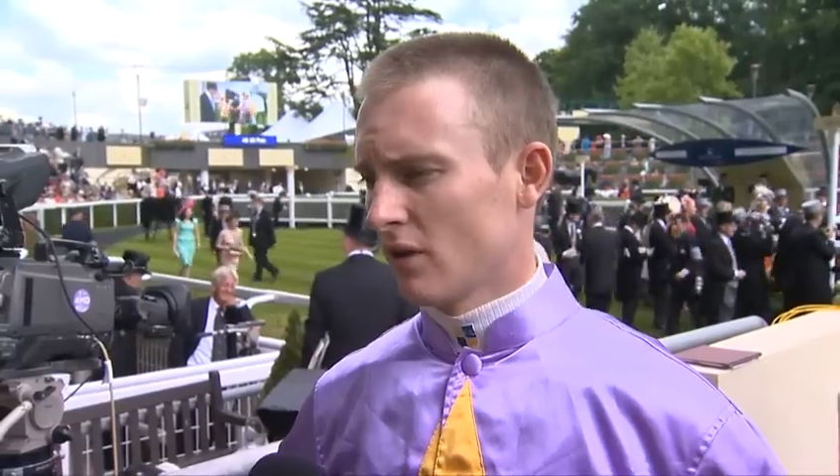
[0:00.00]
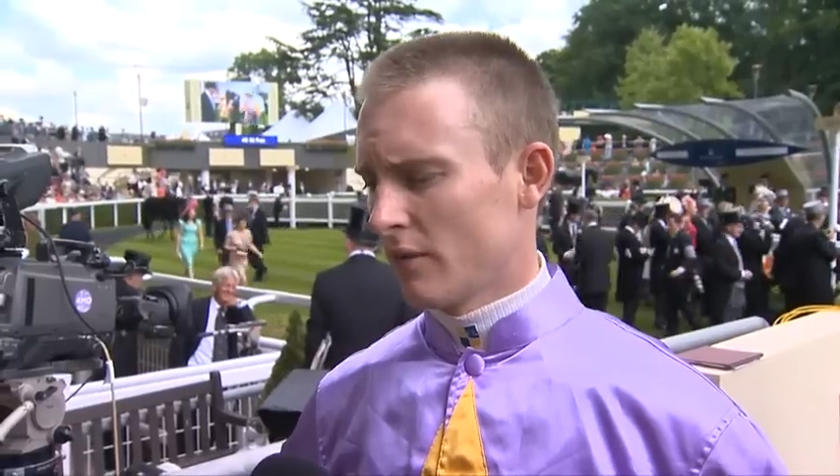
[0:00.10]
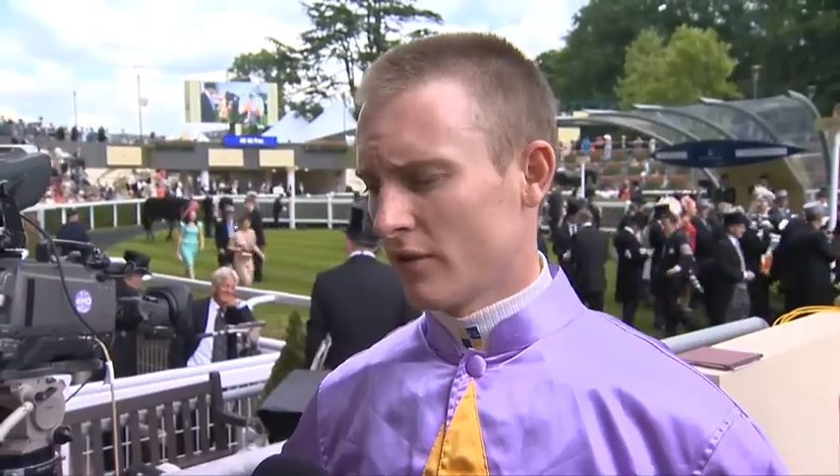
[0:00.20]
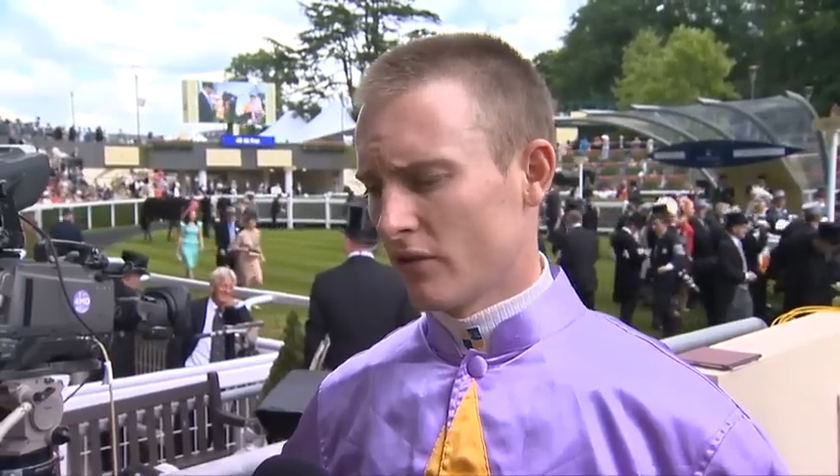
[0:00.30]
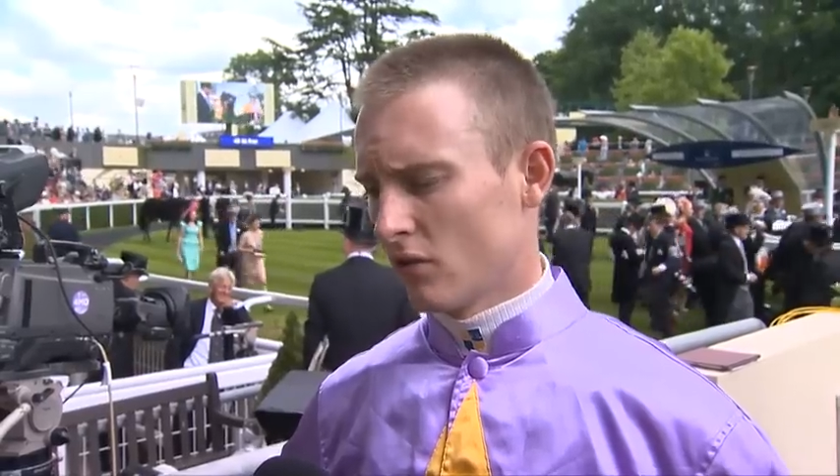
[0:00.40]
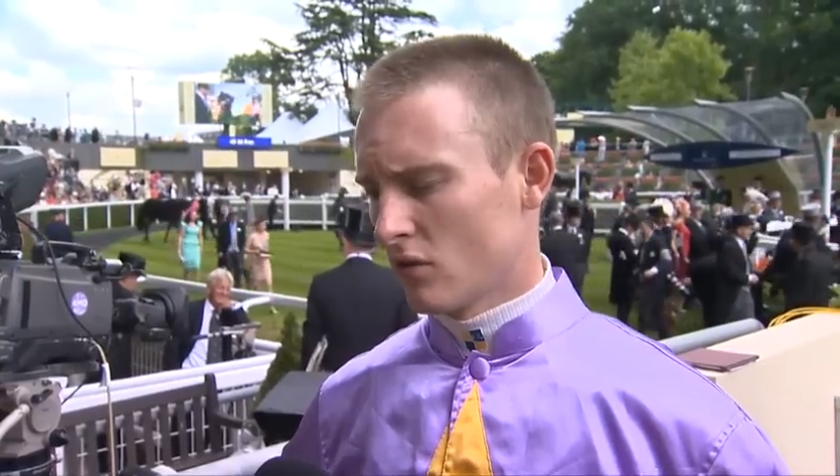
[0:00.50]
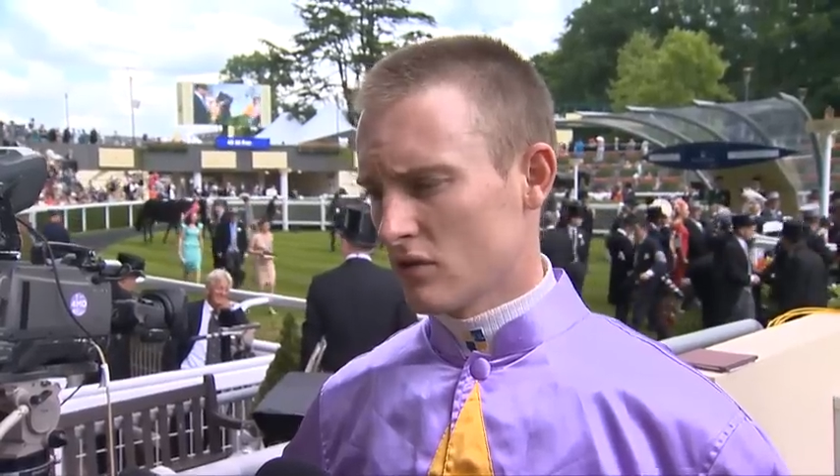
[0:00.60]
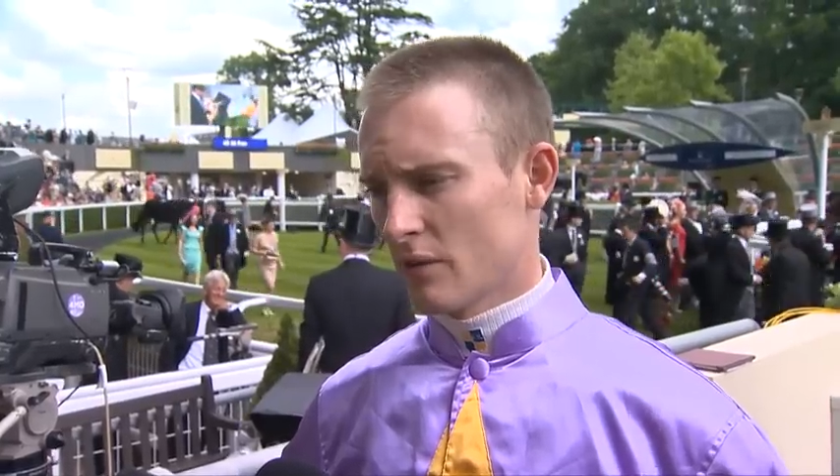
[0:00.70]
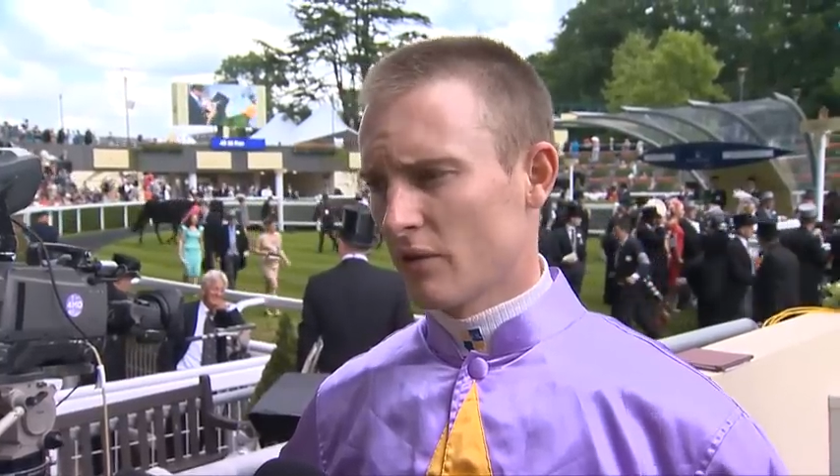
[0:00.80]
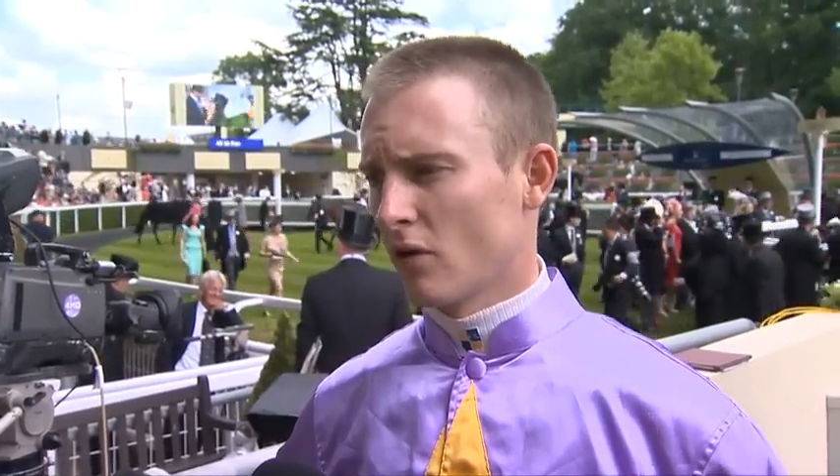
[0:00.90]
happy for the
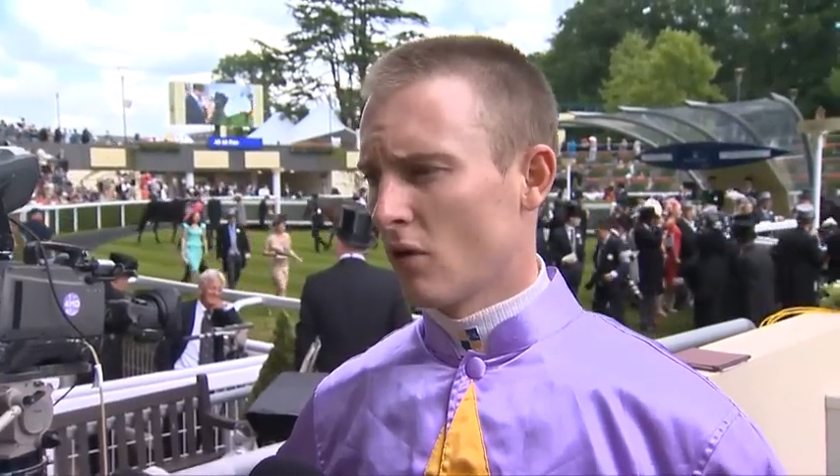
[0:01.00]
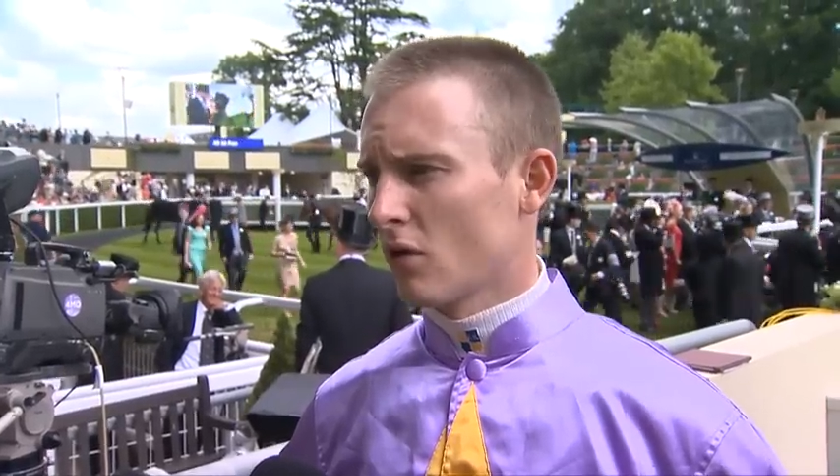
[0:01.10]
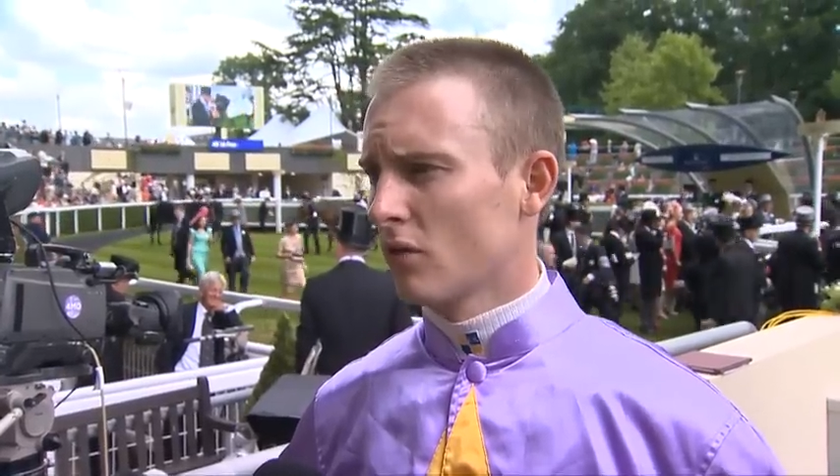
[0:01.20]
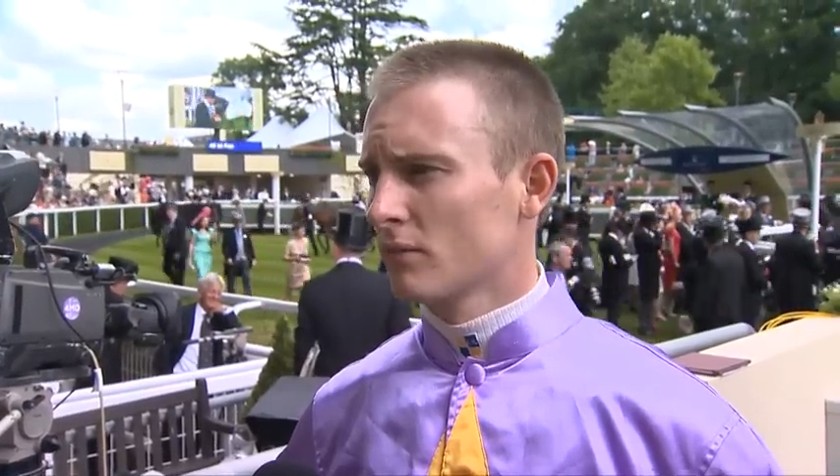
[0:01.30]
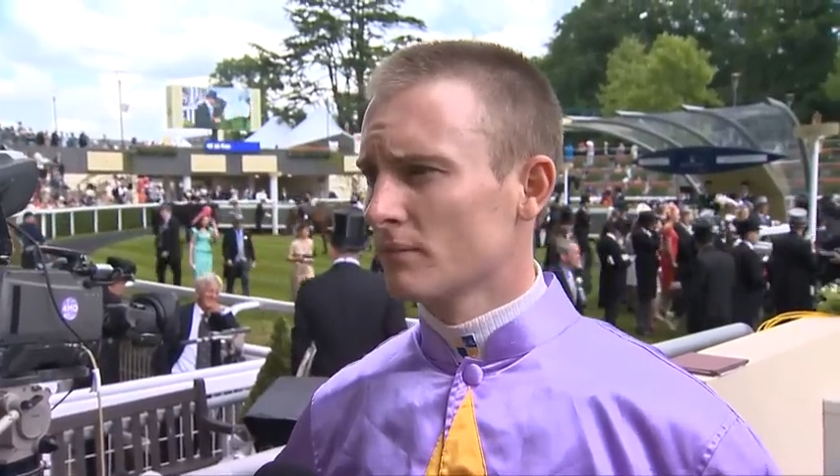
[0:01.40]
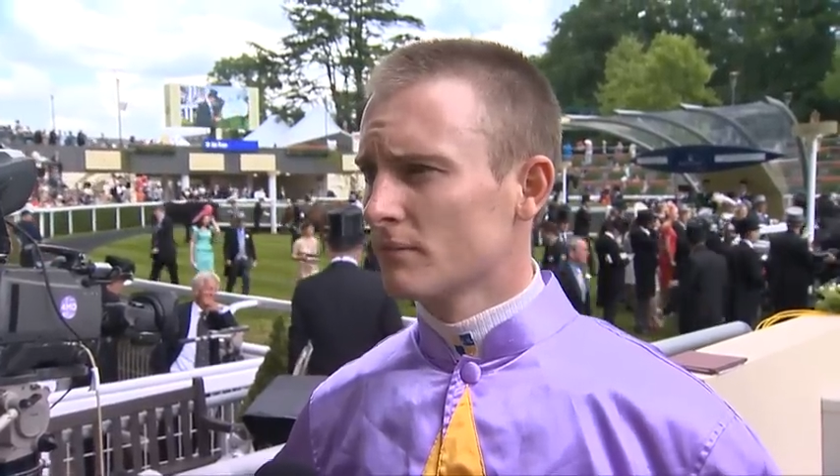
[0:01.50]
horse, happy for Hong Kong.